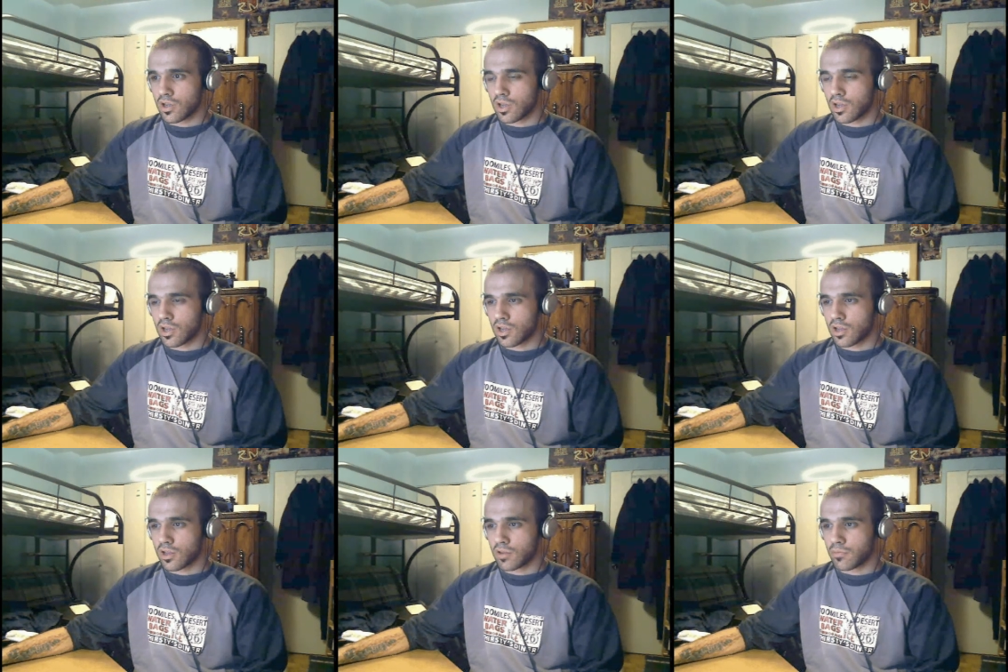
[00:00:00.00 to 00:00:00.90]

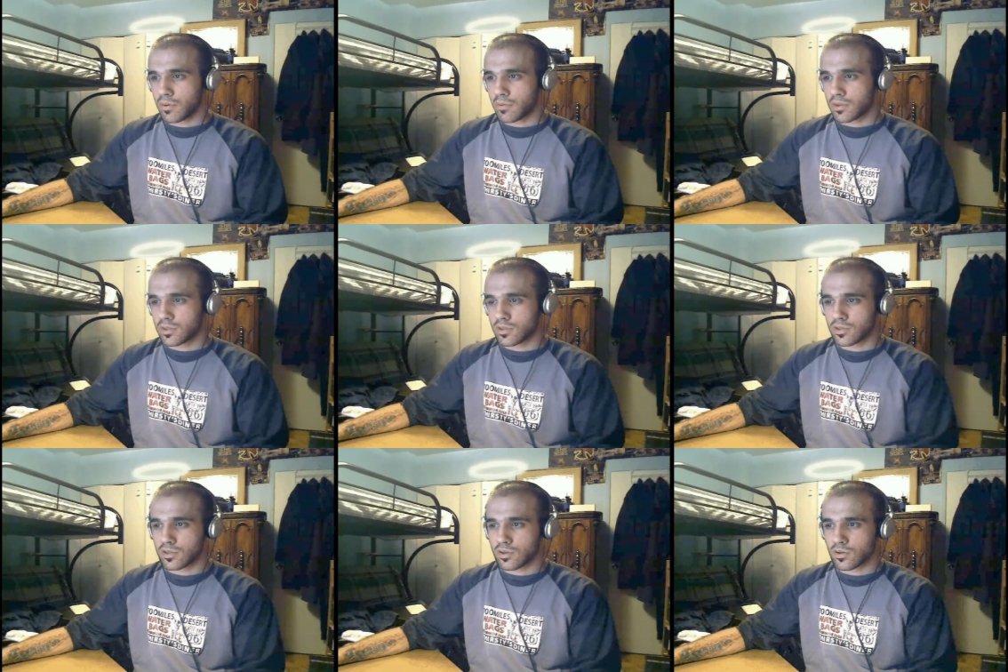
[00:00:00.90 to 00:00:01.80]
And big butts.
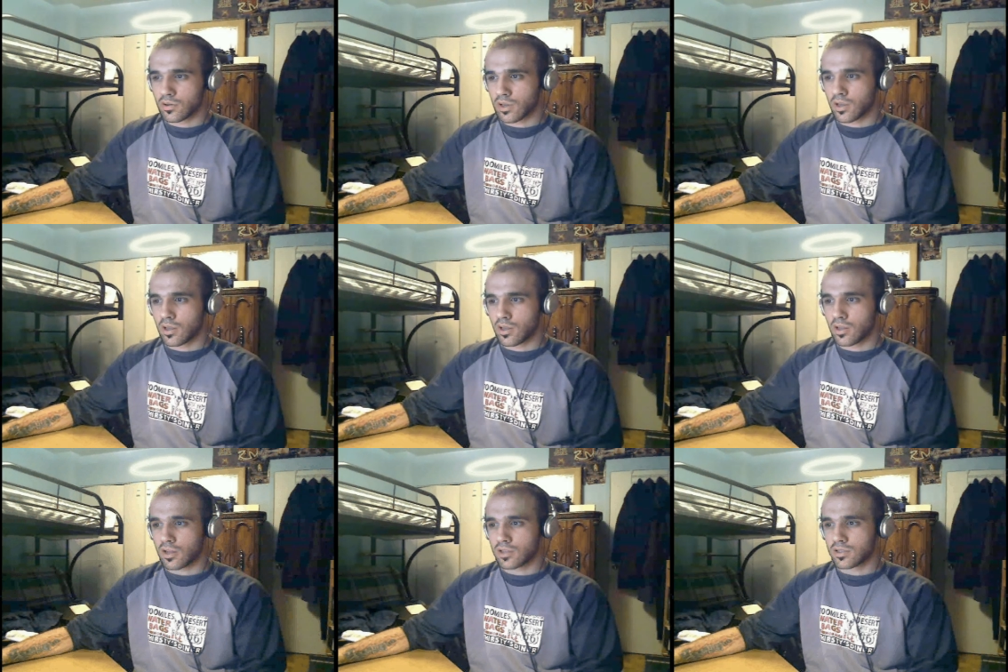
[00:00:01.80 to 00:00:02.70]
Okay,
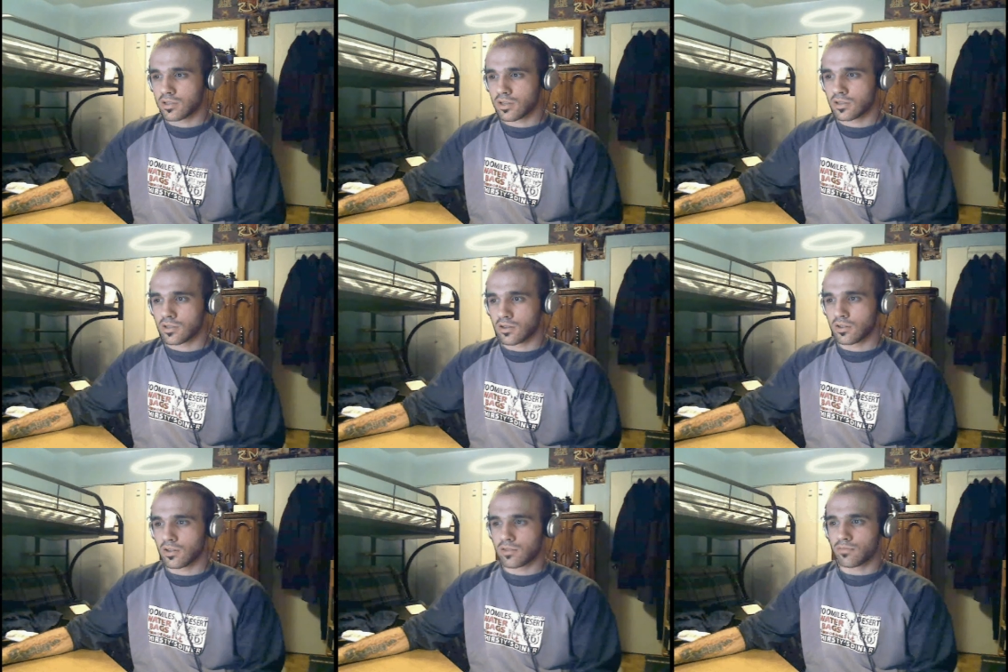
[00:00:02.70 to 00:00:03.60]
that's that's a
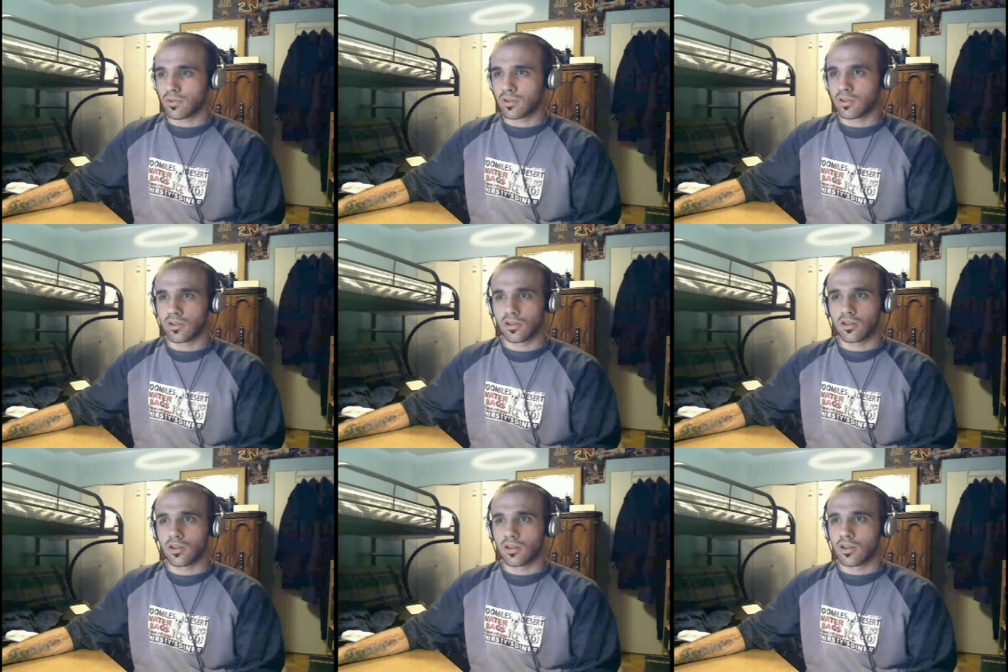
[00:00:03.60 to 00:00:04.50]
that's a plenty.
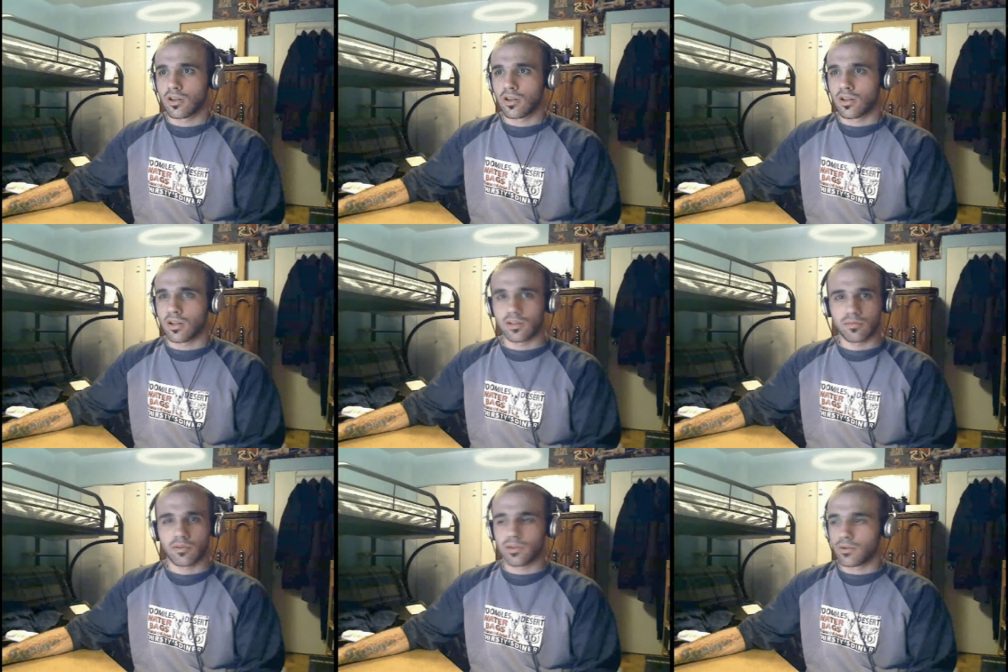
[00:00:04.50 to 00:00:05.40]
That's
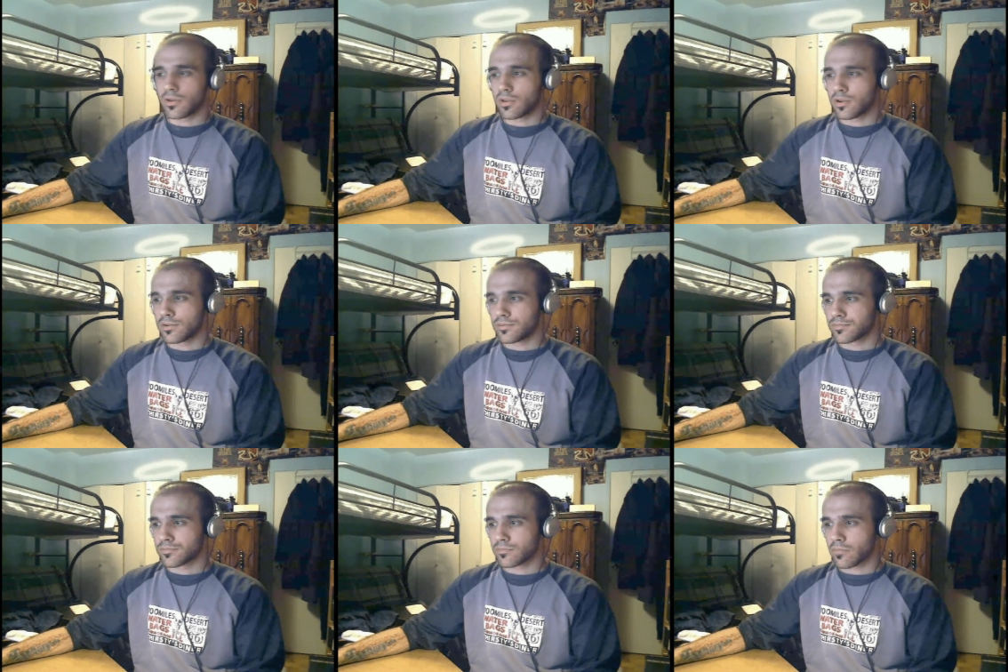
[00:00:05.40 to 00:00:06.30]
plenty right there.
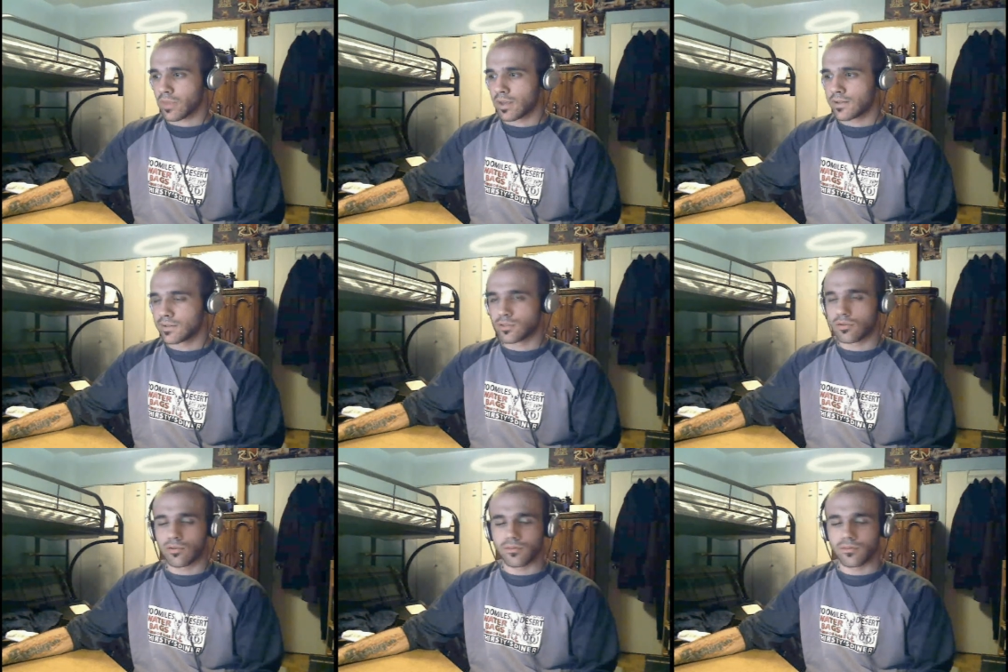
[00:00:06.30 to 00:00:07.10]
So,